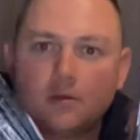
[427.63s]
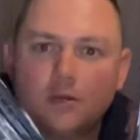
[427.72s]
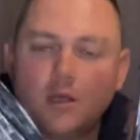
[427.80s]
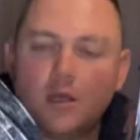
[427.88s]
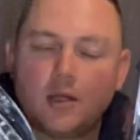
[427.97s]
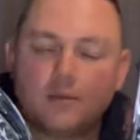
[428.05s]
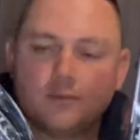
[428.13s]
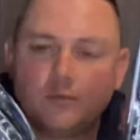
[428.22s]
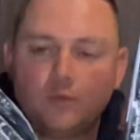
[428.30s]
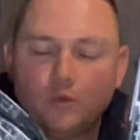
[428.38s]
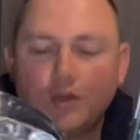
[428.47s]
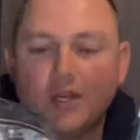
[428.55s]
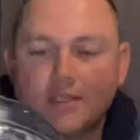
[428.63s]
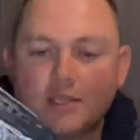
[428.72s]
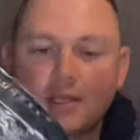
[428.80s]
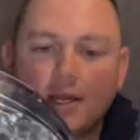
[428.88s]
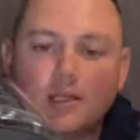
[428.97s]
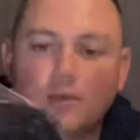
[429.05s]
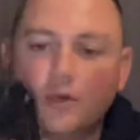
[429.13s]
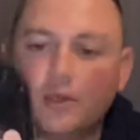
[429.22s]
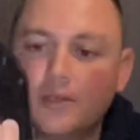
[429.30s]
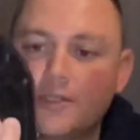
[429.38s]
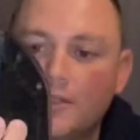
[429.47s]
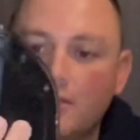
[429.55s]
Yeah. Well, that's exactly what it
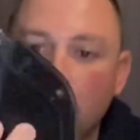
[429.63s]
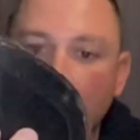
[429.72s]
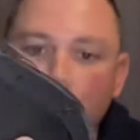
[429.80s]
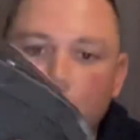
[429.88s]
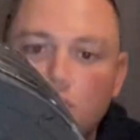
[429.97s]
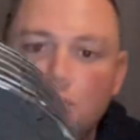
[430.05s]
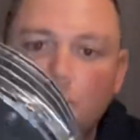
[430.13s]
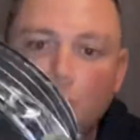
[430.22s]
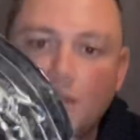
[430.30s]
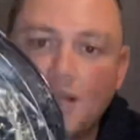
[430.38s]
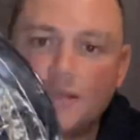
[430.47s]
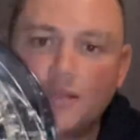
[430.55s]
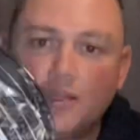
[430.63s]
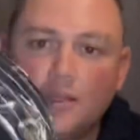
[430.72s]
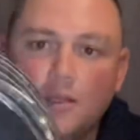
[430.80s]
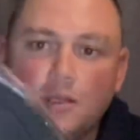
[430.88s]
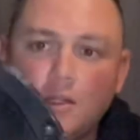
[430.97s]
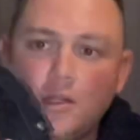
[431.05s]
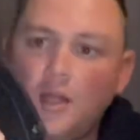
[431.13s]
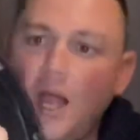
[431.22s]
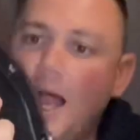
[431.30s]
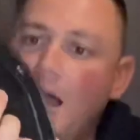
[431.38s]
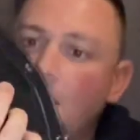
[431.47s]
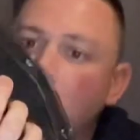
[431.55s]
is. This one's a cheaper plastic.
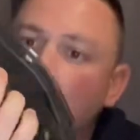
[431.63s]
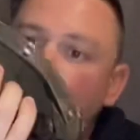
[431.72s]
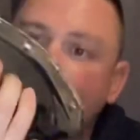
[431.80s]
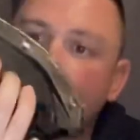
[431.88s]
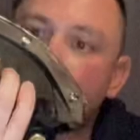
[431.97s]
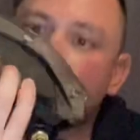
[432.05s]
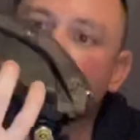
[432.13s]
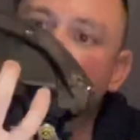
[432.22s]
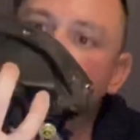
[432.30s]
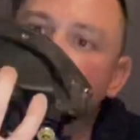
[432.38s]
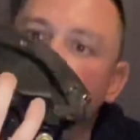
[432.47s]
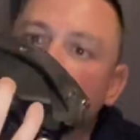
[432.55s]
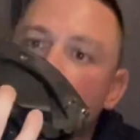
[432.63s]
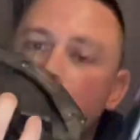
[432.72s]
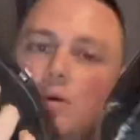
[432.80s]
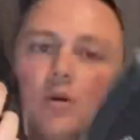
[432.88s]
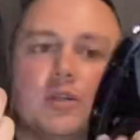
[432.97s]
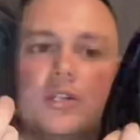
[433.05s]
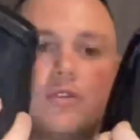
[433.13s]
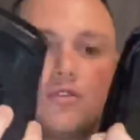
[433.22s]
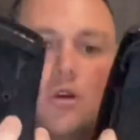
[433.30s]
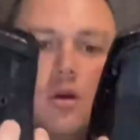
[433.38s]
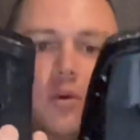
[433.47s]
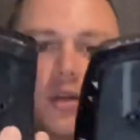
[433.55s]
I guess it goes through less quality control when